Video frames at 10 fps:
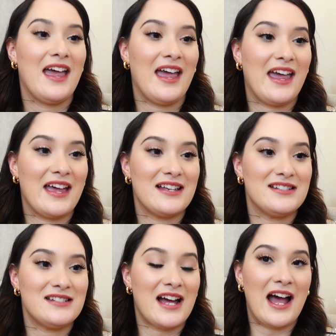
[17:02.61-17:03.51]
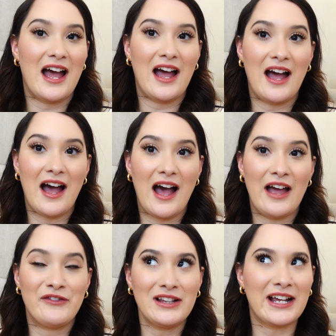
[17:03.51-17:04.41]
And I
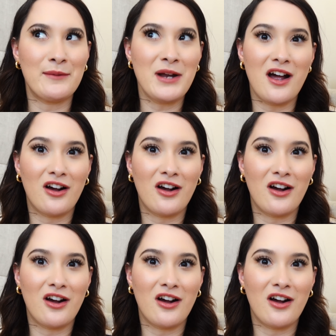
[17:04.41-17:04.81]
feel like I'm not